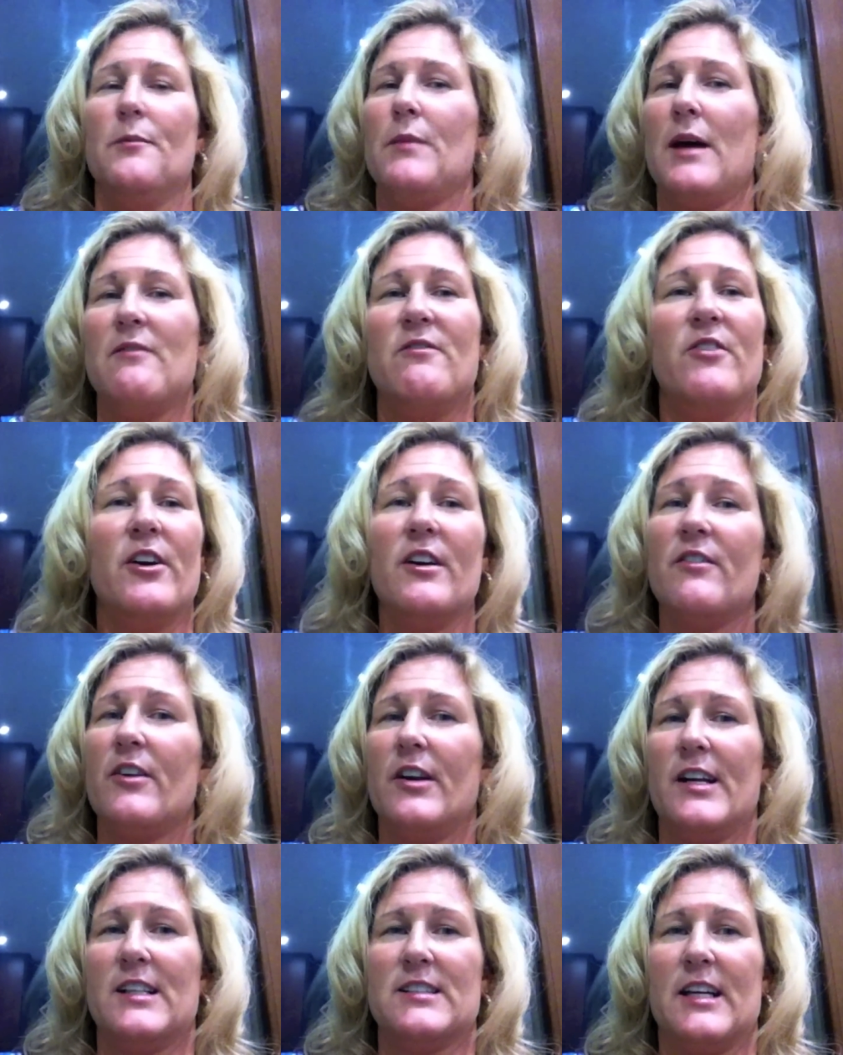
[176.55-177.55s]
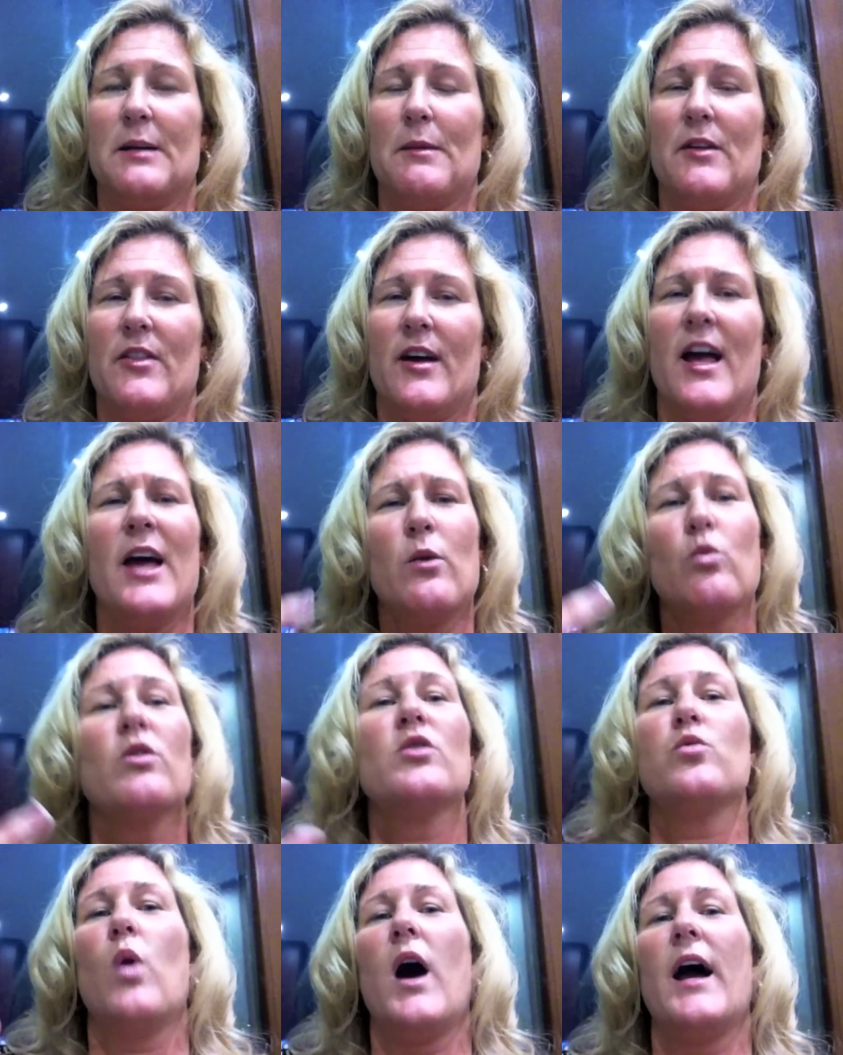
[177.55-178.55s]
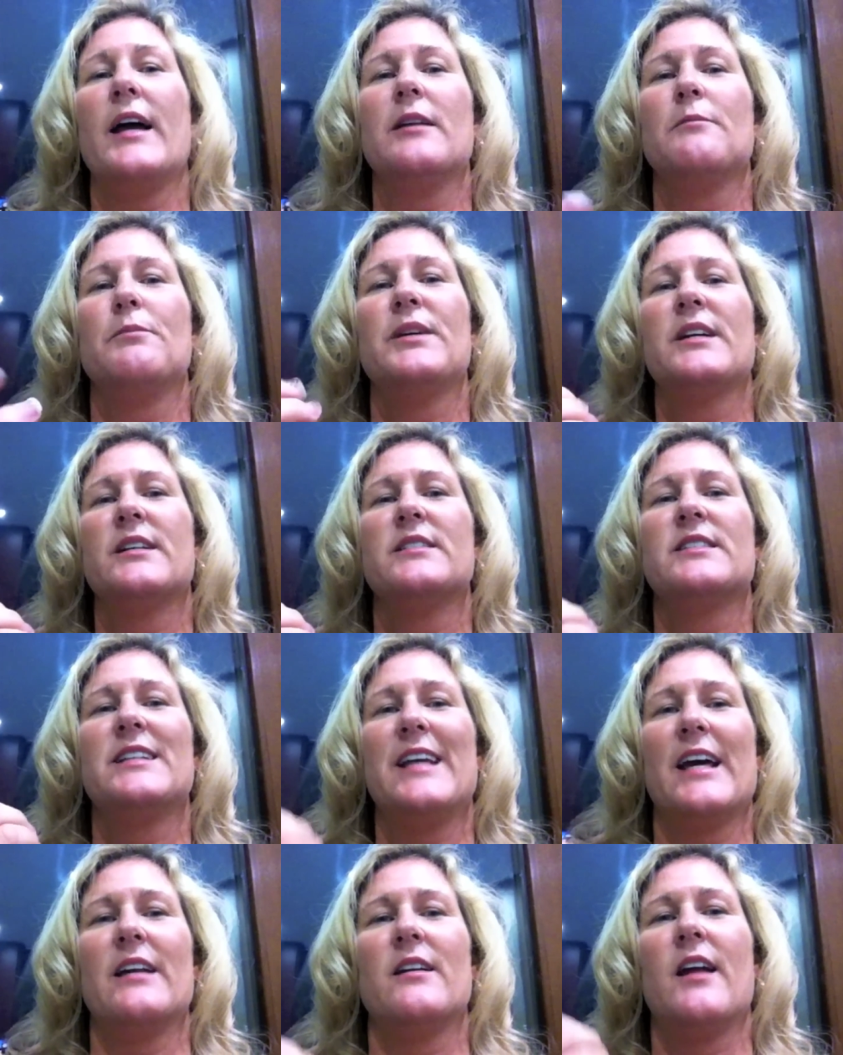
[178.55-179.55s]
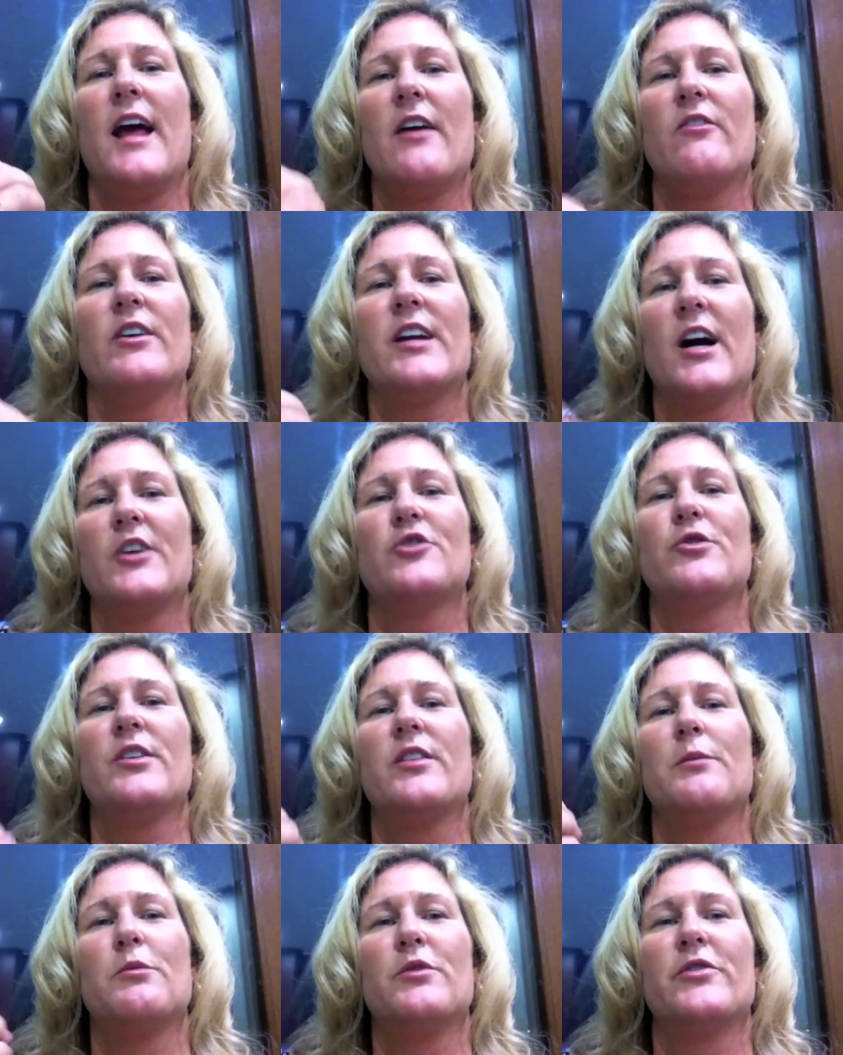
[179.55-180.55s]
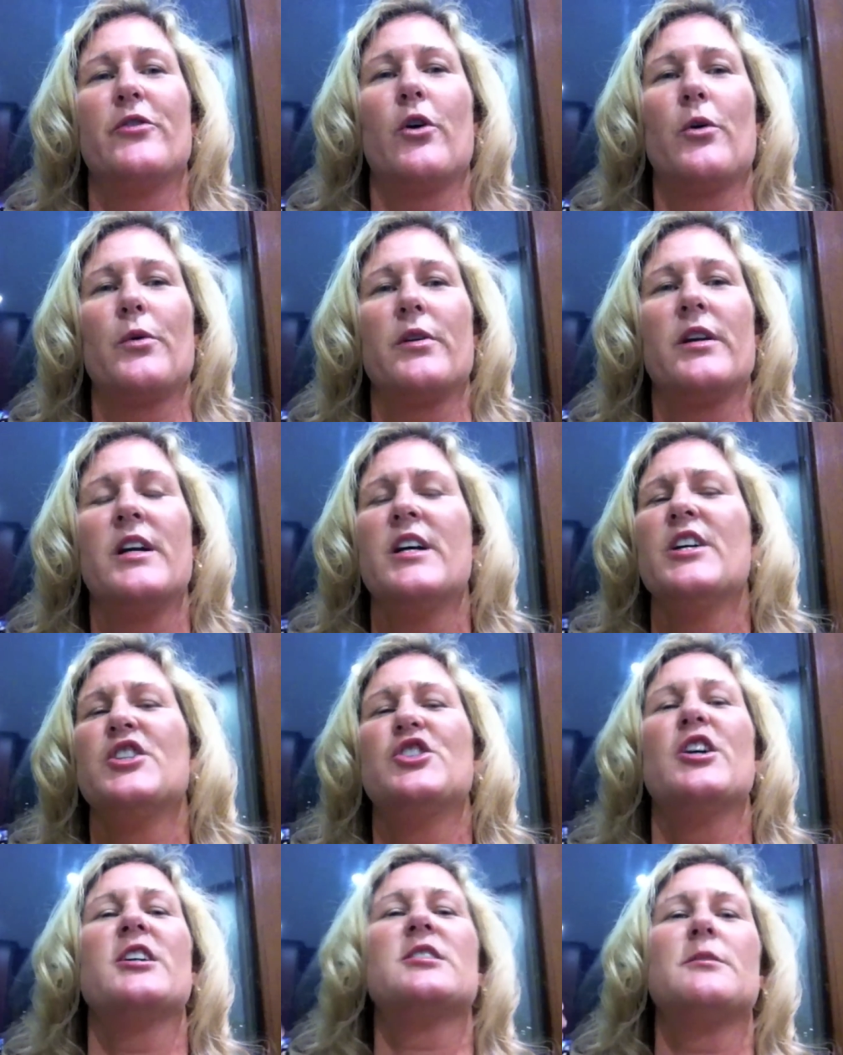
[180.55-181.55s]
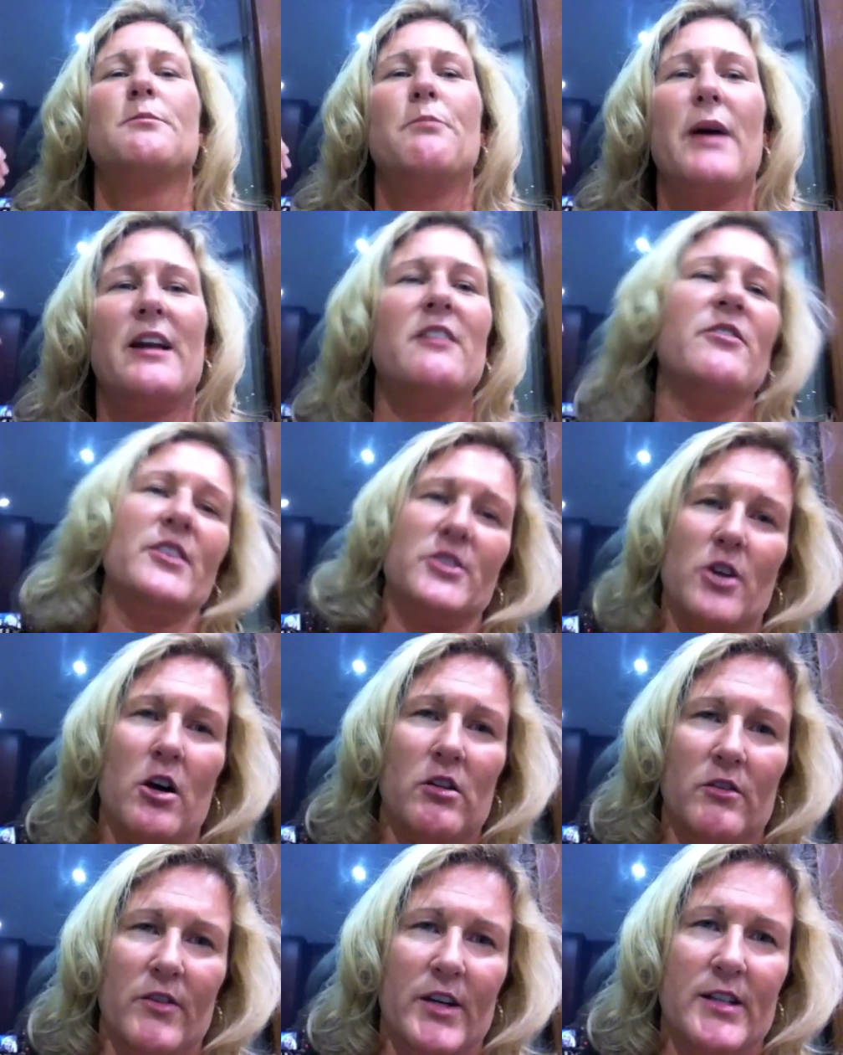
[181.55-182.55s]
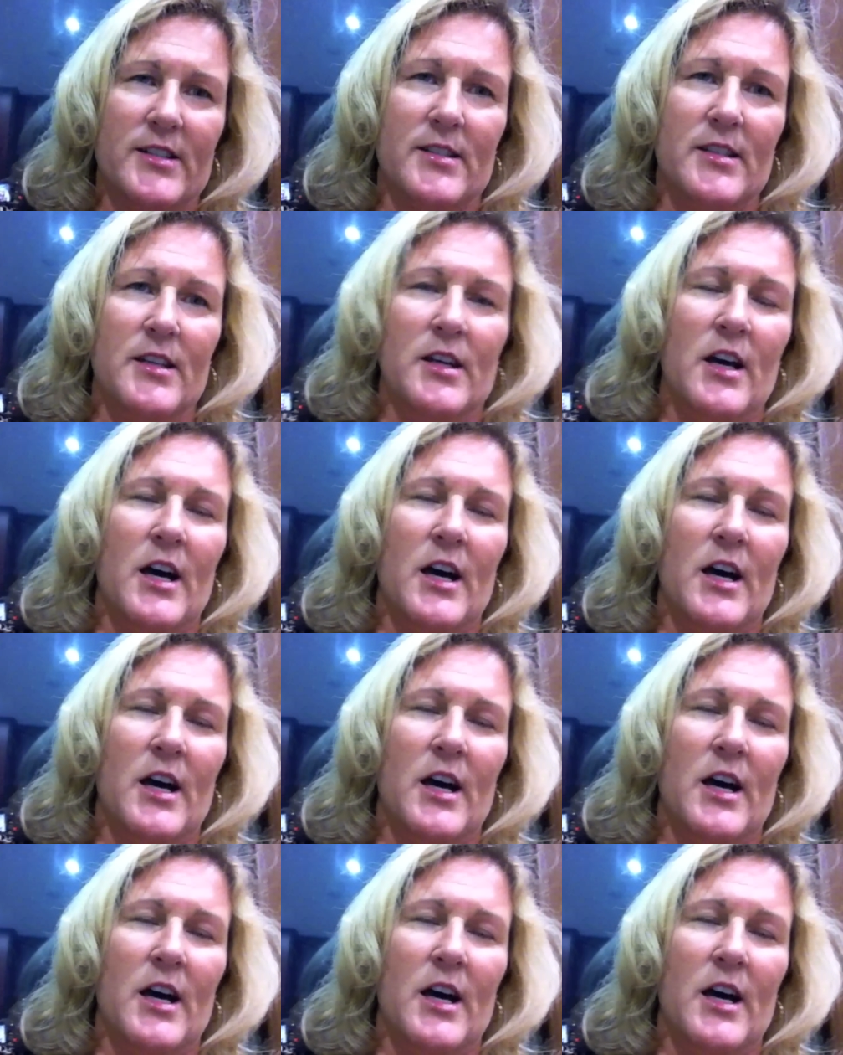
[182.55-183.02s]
I'm very, very excited about that. And worldwide, because again, every country that moves forward just benefits all of us.